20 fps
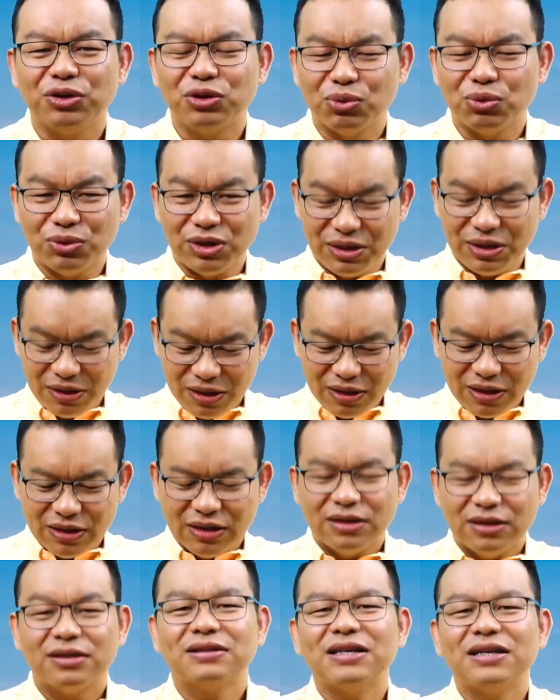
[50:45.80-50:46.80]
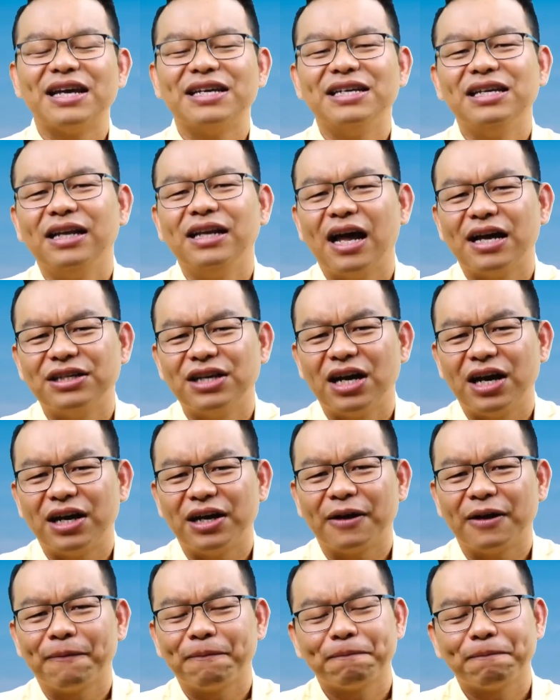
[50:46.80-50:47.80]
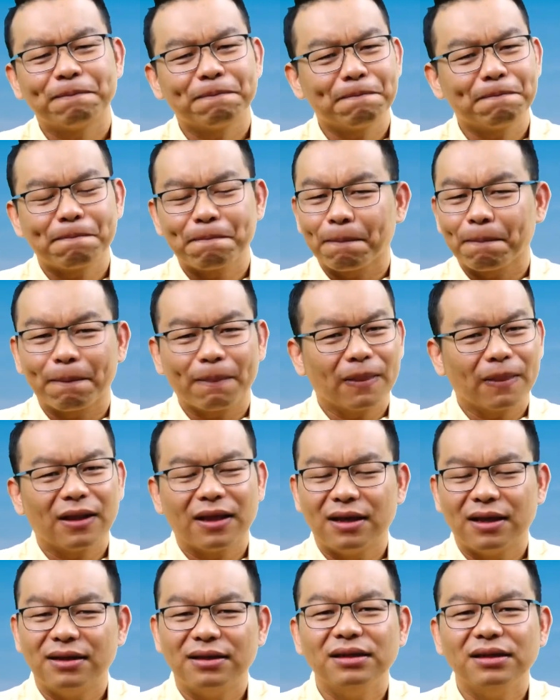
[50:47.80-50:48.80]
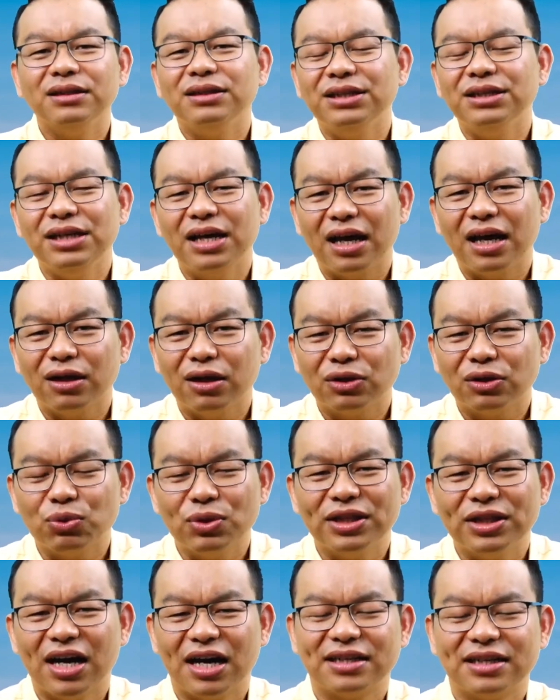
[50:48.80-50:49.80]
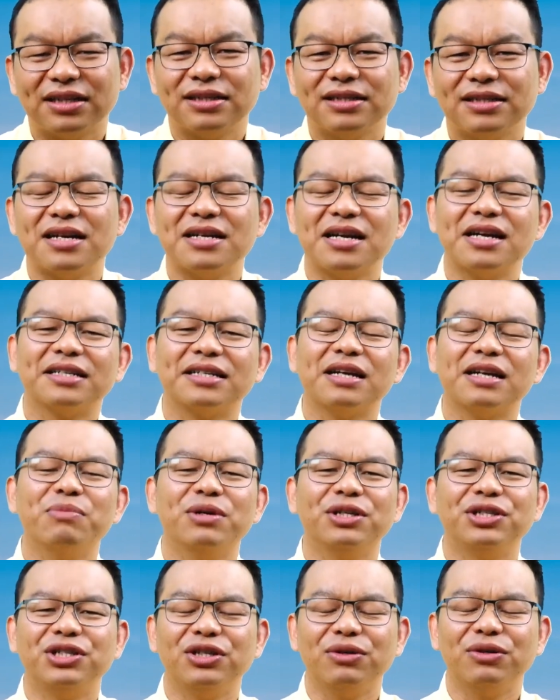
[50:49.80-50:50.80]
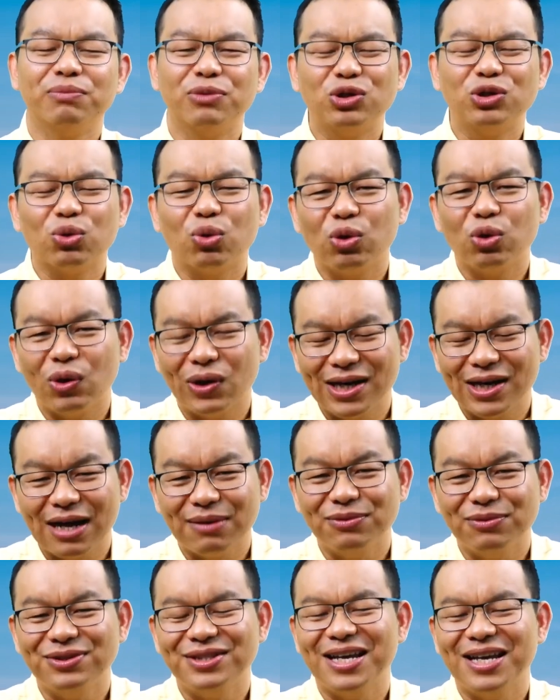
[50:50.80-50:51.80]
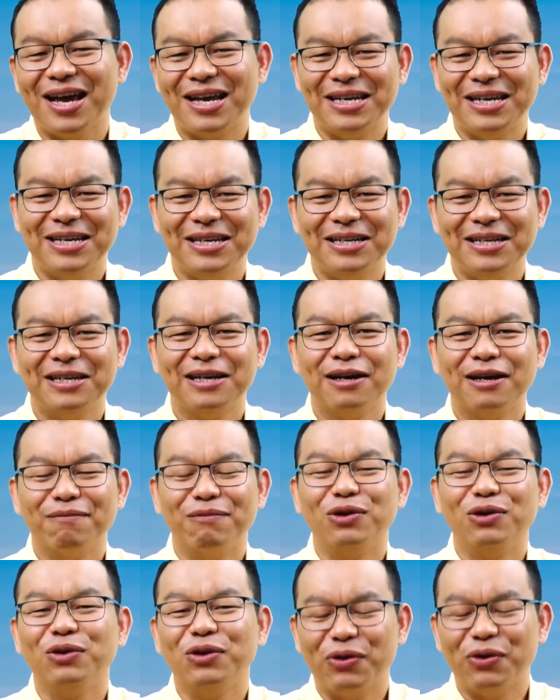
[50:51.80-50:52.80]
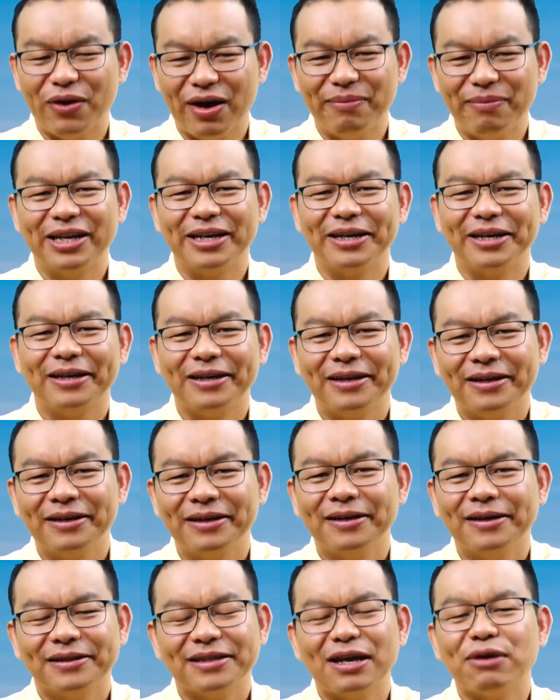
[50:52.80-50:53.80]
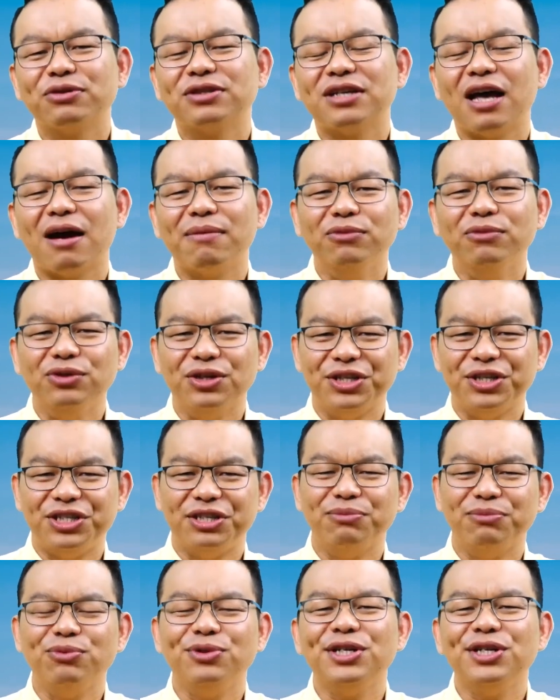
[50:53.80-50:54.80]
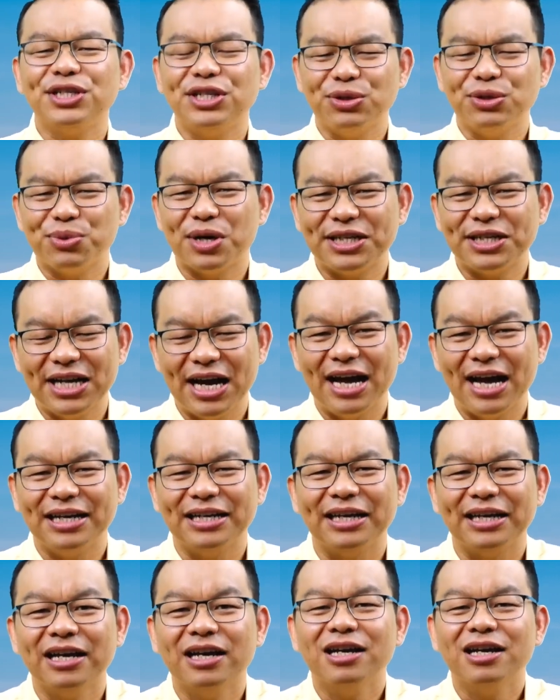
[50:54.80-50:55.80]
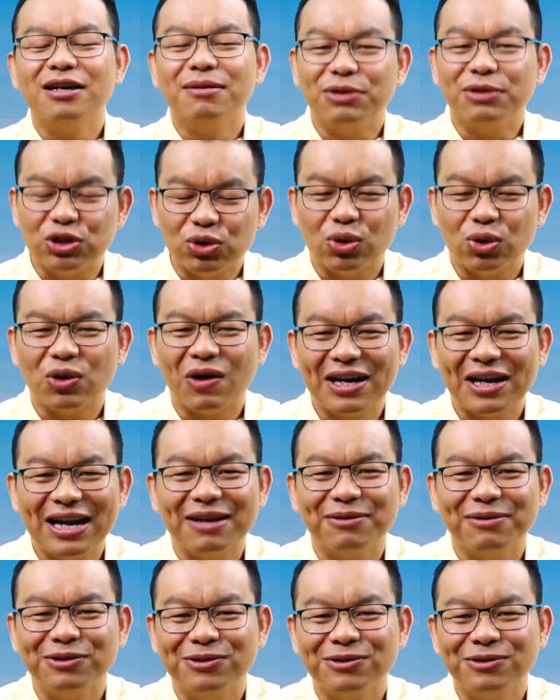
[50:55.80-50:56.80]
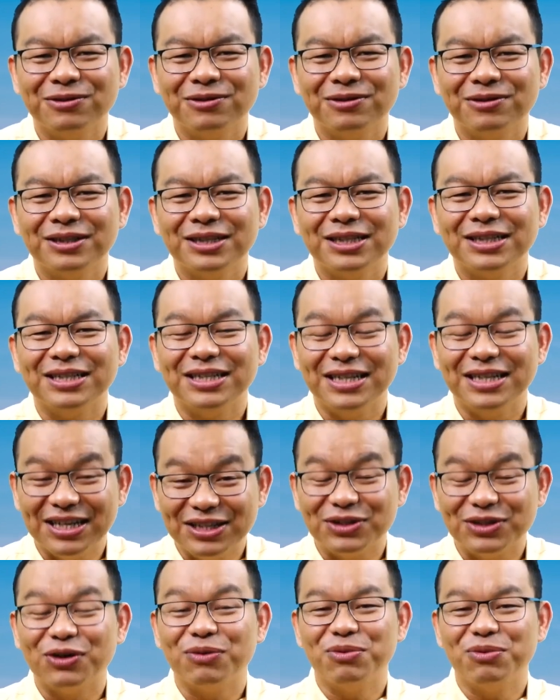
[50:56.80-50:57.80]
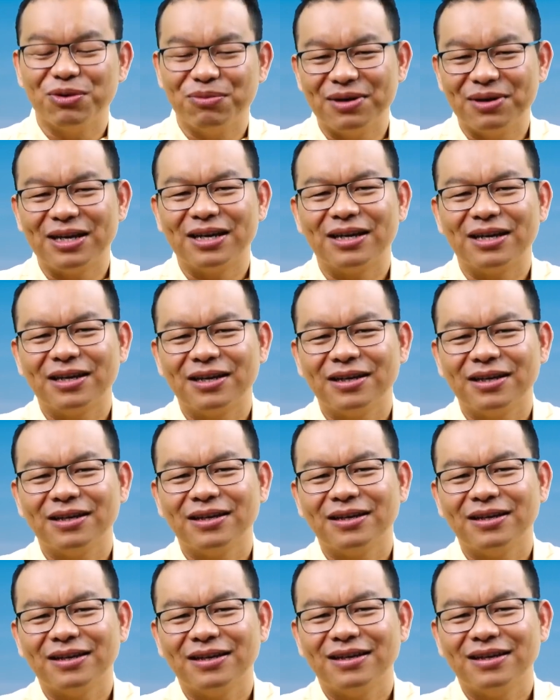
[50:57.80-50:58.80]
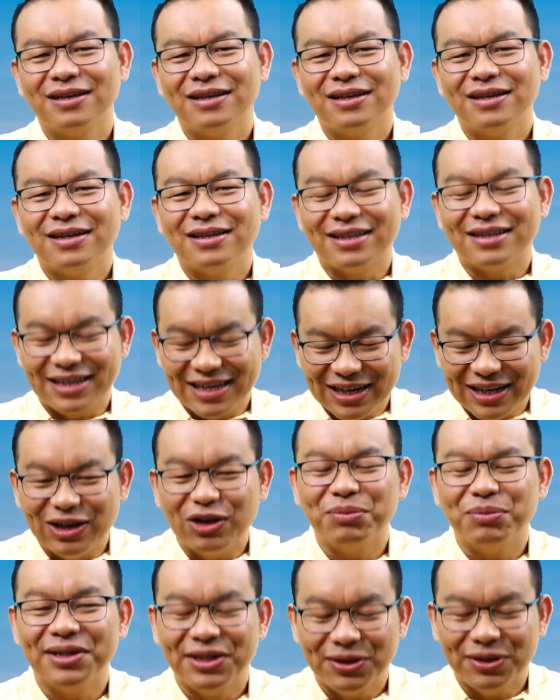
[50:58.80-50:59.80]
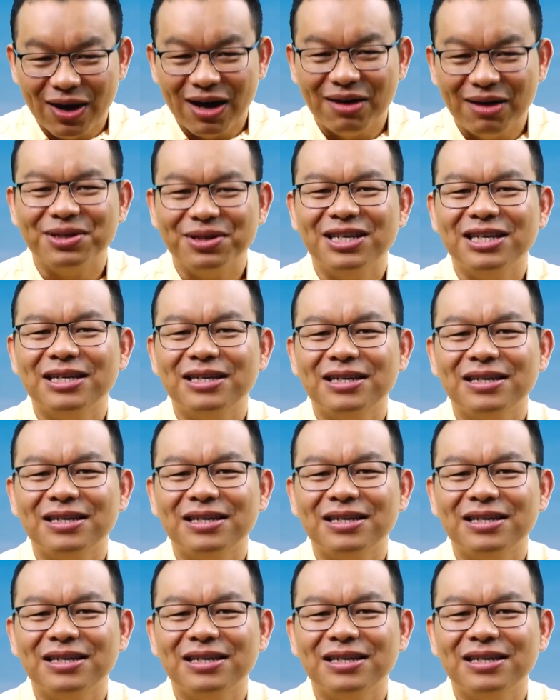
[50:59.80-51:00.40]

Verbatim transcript: the churi sayi la jare. Dear, do that, Sana Damachin, Majolon, I must say, Blue Amele. Thou Samuich, we see what the honey, Majolon, I'm in agent of your may. The Kinlopi Dwabi.